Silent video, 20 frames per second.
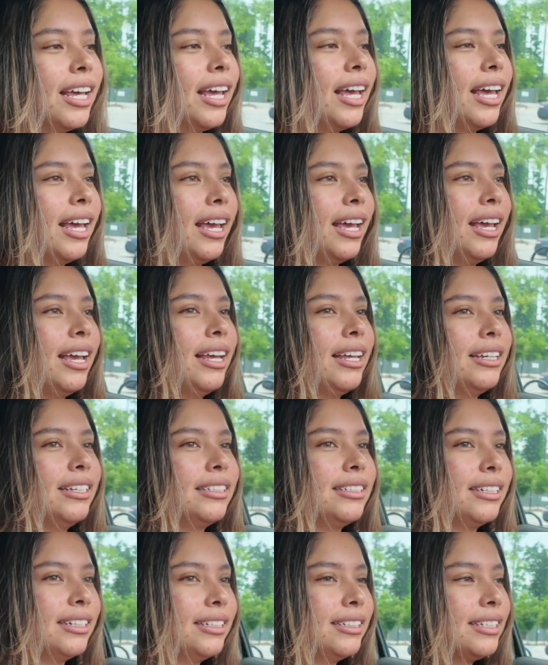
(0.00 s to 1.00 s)

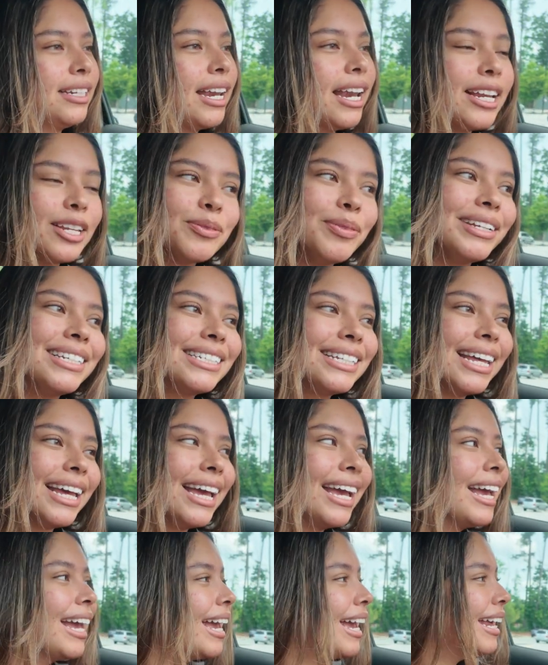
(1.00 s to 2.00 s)
And today's
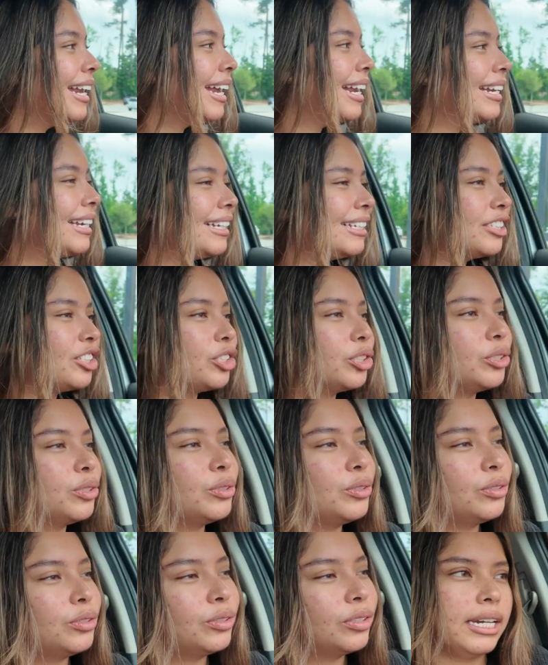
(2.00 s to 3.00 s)
Wednesday and I need
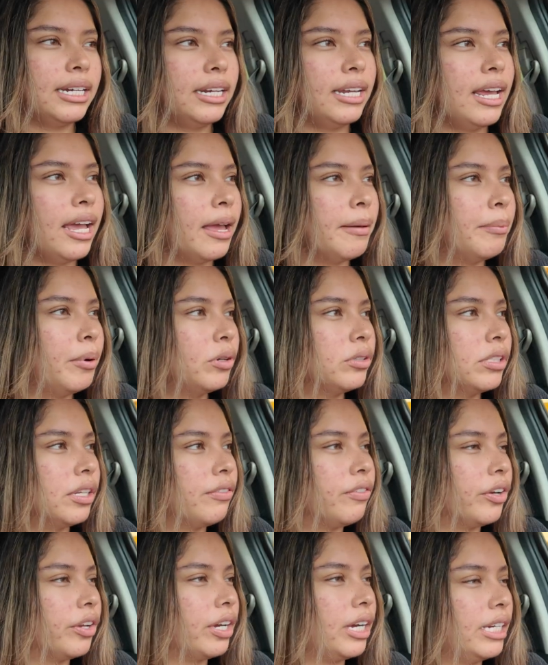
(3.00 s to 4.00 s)
to edit and post it
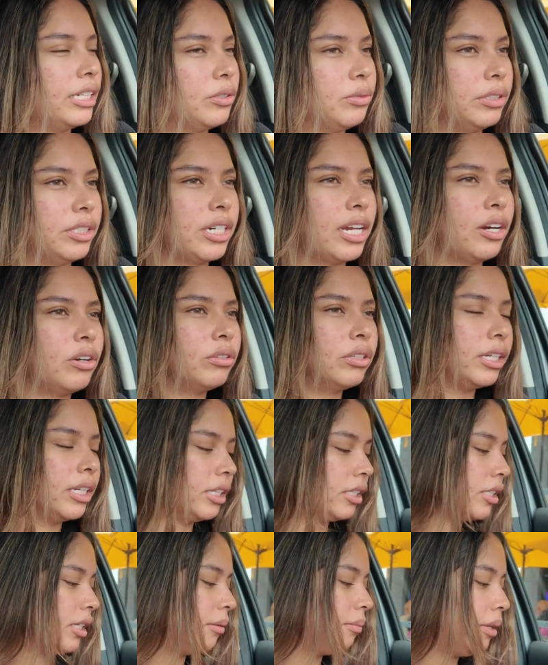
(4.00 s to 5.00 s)
for you guys, which I don't think
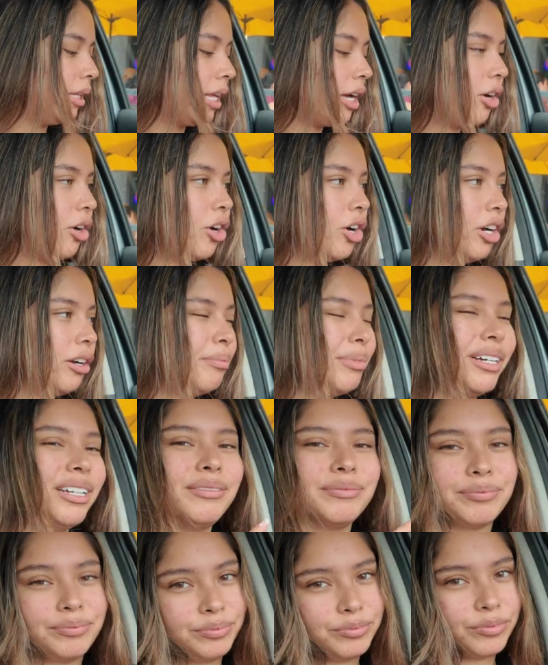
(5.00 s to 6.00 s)
it's gonna be that hard, but
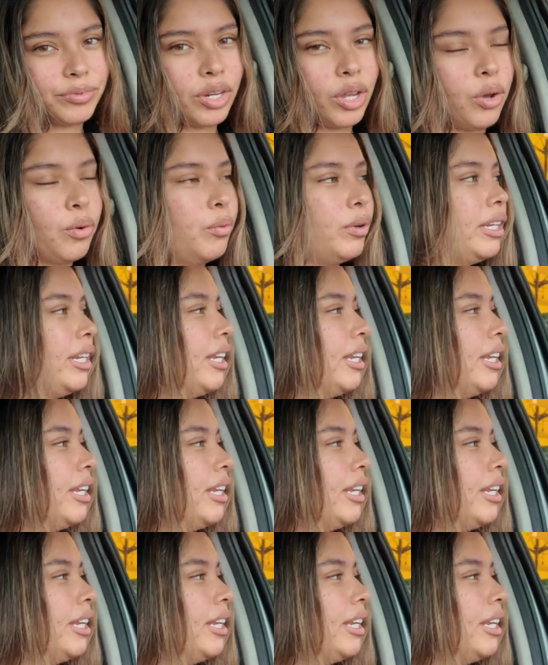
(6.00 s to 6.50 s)
we